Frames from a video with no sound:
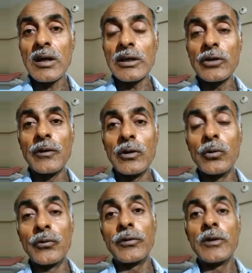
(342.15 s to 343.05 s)
You will
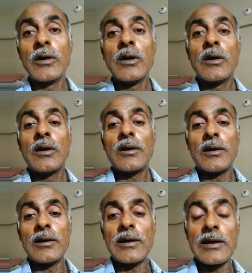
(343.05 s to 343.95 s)
lose
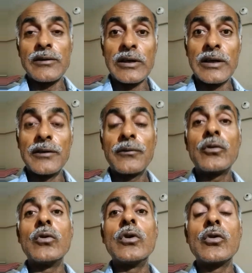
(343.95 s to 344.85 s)
in the end.
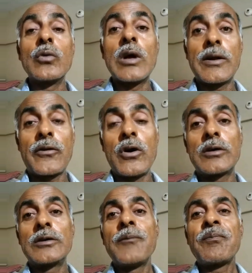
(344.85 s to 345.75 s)
So do not
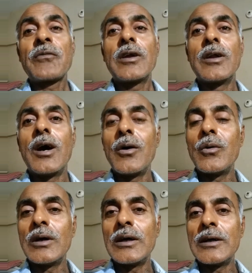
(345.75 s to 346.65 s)
talk. Now,
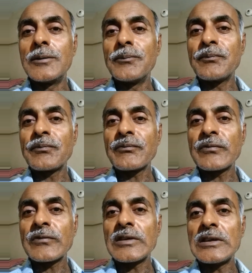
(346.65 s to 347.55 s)

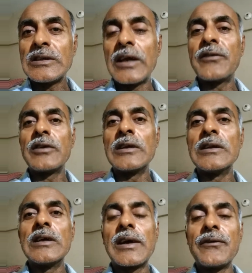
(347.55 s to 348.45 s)
yes, in
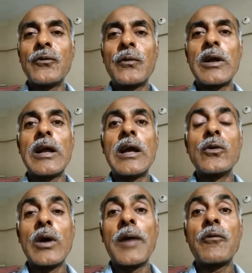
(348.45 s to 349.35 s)
schizophrenia, you
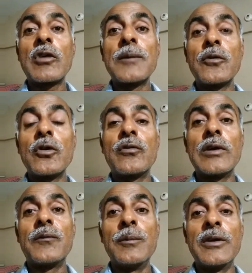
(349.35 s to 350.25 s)
have to keep
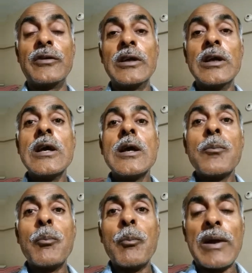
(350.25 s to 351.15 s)
yourself busy
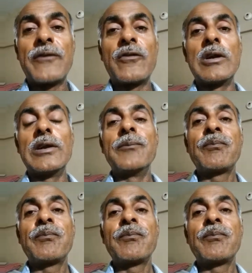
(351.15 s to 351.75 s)
mentally